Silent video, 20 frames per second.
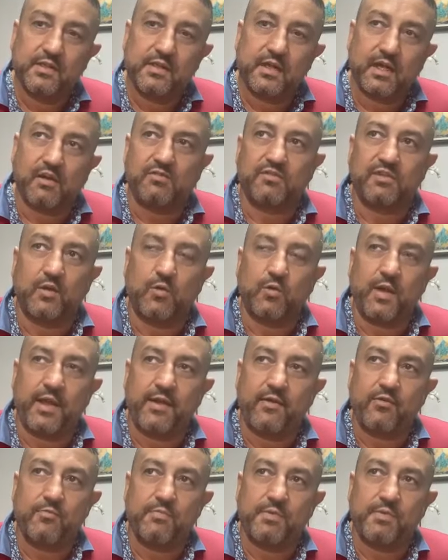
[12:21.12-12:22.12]
of the
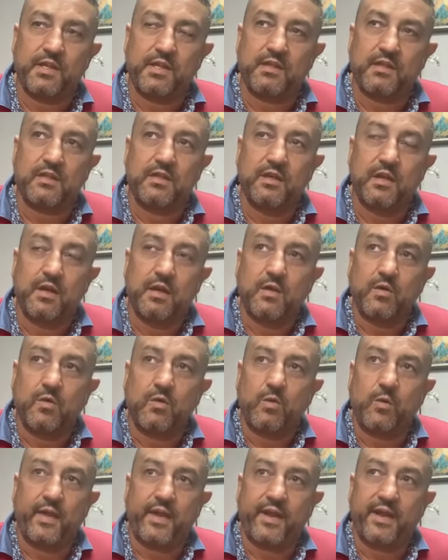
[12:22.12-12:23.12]
well-being
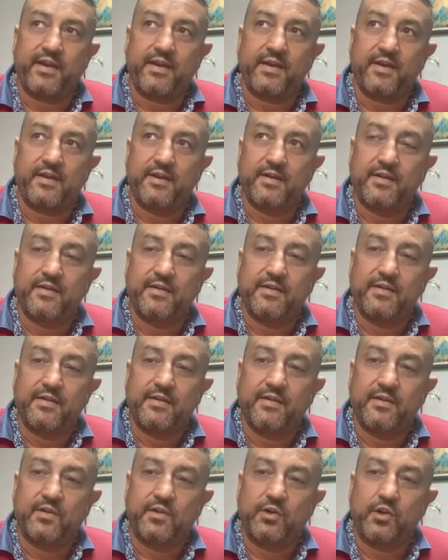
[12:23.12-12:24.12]
where
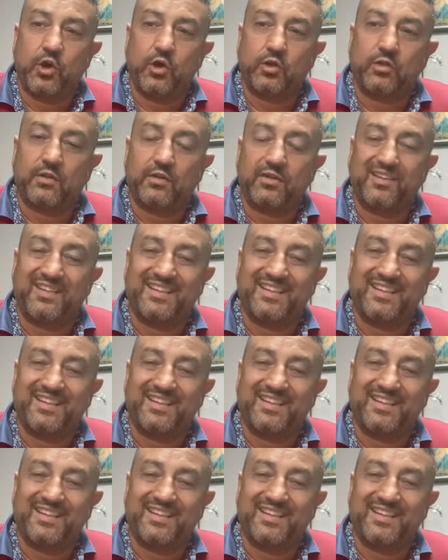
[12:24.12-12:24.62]
not